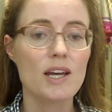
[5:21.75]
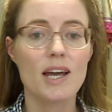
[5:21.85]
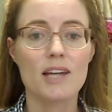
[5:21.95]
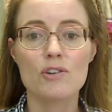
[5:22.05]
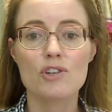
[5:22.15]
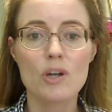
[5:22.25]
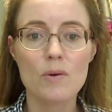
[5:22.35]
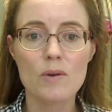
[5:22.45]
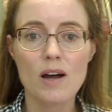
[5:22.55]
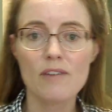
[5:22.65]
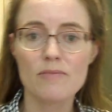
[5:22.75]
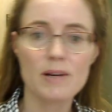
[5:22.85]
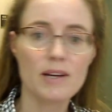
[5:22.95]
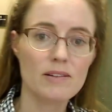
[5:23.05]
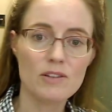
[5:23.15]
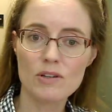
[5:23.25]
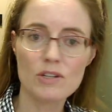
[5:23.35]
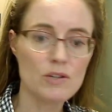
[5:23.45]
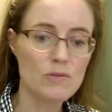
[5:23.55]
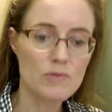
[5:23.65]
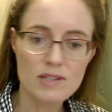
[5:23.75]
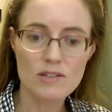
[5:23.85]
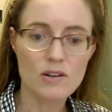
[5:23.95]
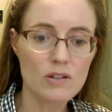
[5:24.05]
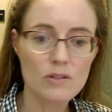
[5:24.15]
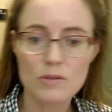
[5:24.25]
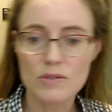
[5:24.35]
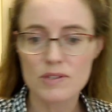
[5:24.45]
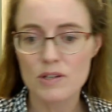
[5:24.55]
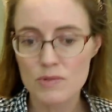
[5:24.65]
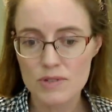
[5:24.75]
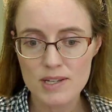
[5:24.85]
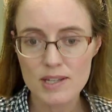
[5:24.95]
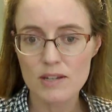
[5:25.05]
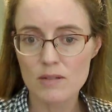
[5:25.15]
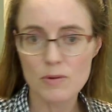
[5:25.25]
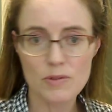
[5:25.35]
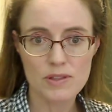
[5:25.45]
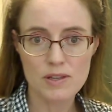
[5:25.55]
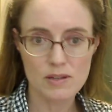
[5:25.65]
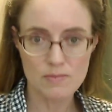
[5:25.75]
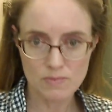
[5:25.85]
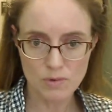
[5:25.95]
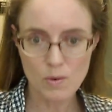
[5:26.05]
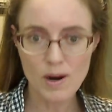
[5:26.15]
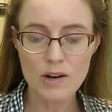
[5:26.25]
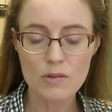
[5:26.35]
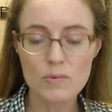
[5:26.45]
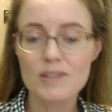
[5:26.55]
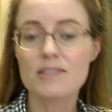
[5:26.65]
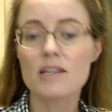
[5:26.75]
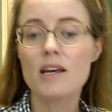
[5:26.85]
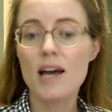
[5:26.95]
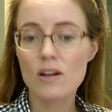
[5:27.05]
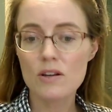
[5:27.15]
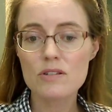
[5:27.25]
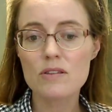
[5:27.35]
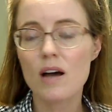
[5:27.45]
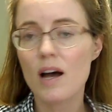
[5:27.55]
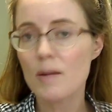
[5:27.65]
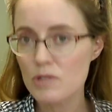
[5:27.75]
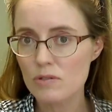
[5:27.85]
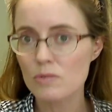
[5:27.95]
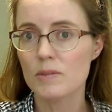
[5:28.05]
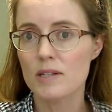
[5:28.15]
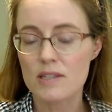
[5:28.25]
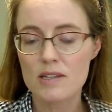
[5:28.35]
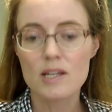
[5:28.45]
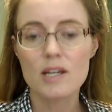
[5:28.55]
And you show it off by, you can use these articles that you see here, both the required ones and also the optional ones.